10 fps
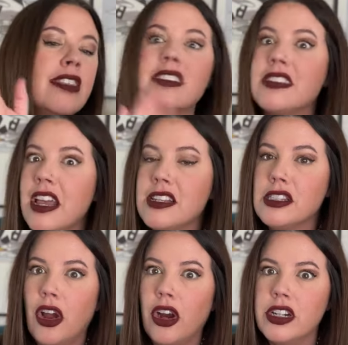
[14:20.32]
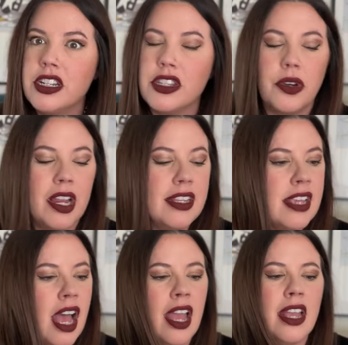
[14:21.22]
It's a size large, it's great
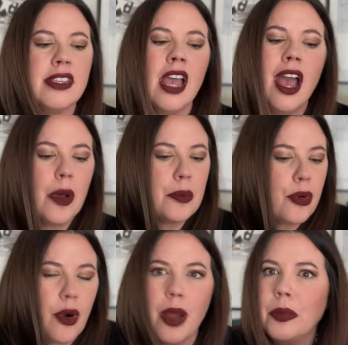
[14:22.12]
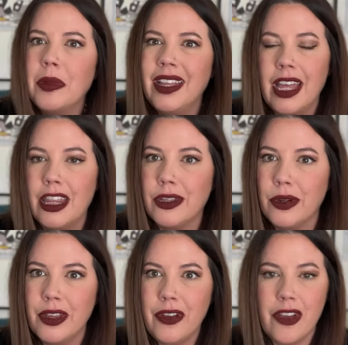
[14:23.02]
size, probably get
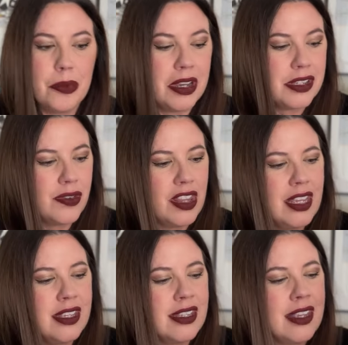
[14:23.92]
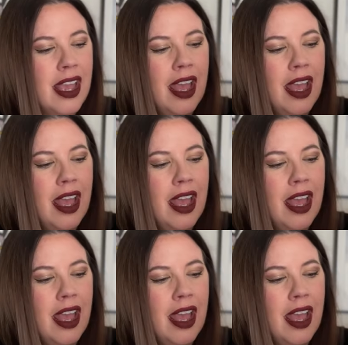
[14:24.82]
thirty-five bucks for this.